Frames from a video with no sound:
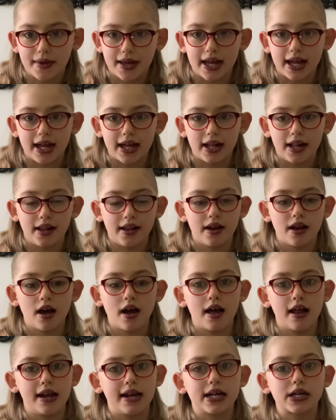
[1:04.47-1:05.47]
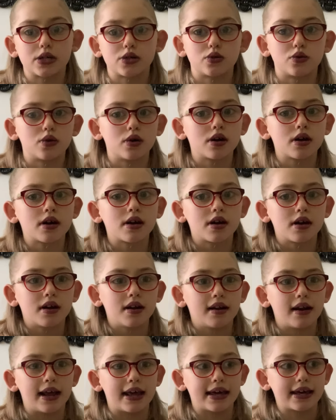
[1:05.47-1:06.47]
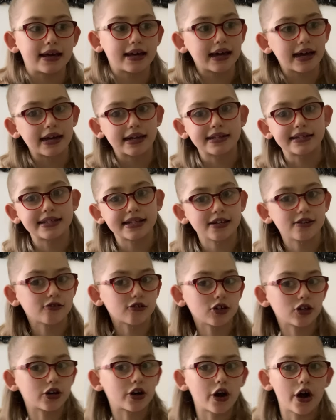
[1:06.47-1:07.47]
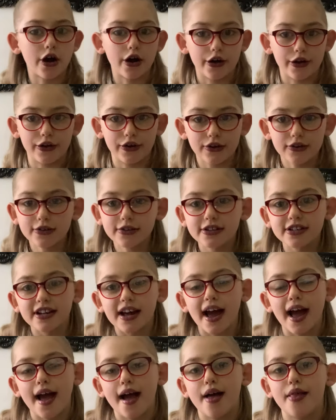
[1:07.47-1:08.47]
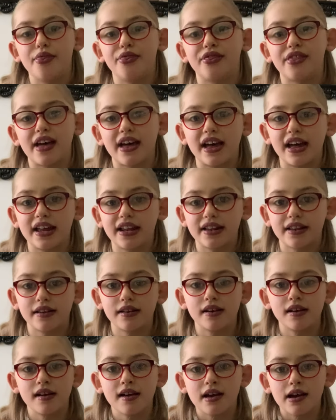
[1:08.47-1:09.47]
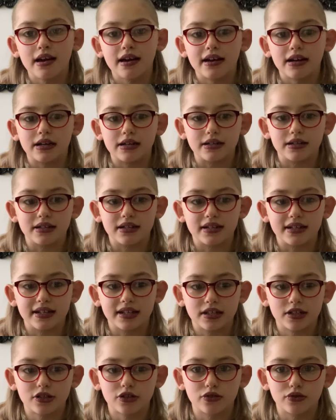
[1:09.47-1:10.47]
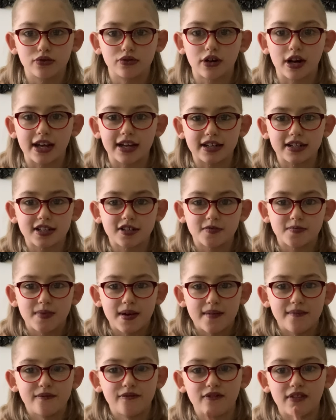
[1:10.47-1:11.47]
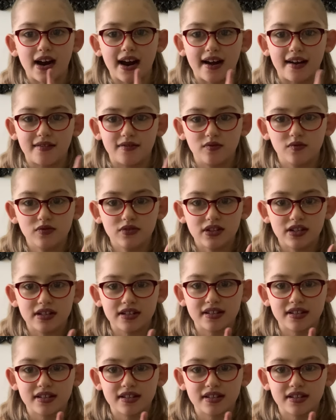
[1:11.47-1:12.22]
in a little like secret code, and then it'll like spin round,